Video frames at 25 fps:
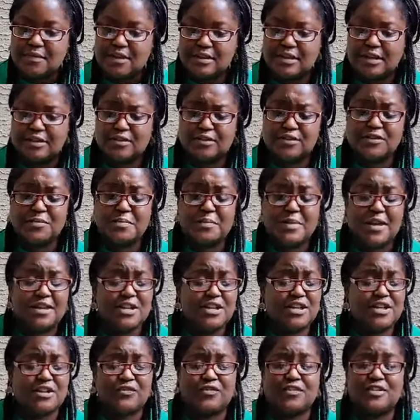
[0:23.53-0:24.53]
Now, there's
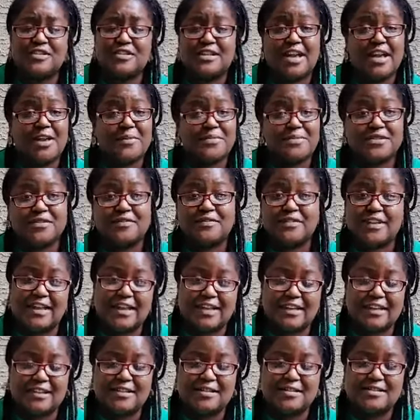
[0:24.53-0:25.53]
many different types of
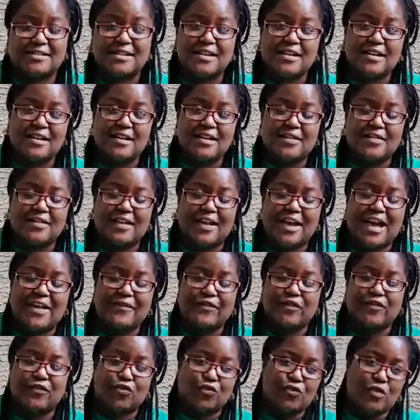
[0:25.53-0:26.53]
lichens. They have
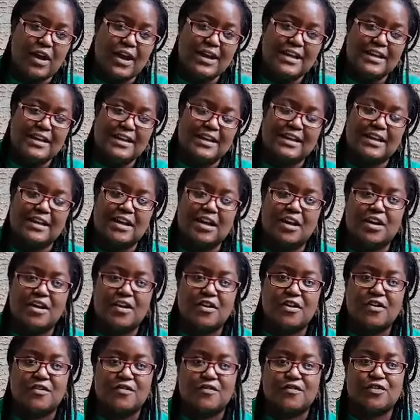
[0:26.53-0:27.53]
a variety
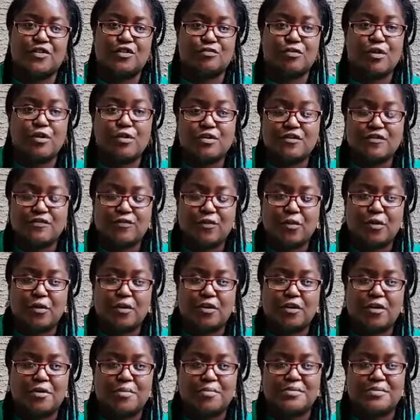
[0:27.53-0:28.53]
of growth
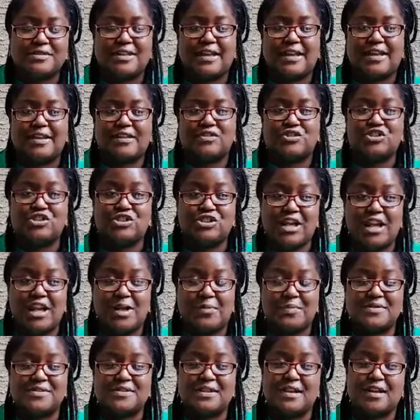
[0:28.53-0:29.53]
forms and
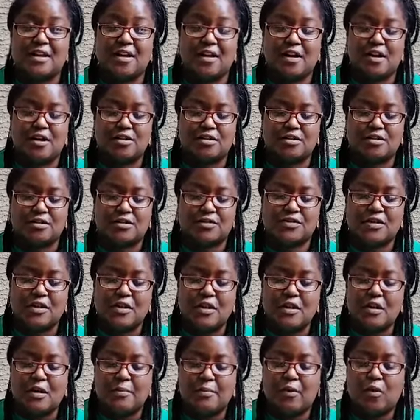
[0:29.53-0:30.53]
shapes and colors.
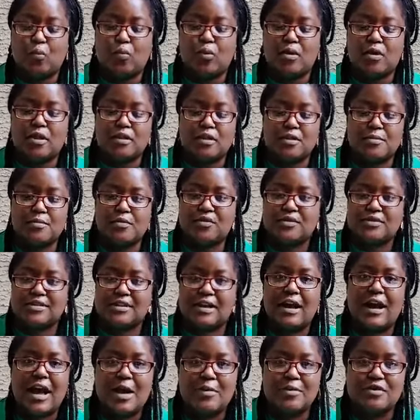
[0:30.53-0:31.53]
But one of the most
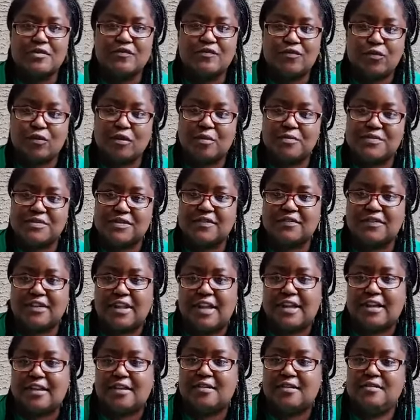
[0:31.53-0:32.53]
common forms of
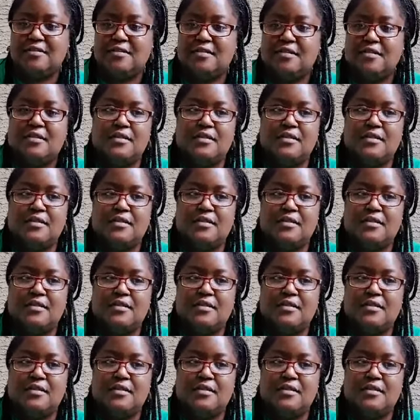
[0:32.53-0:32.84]
lichen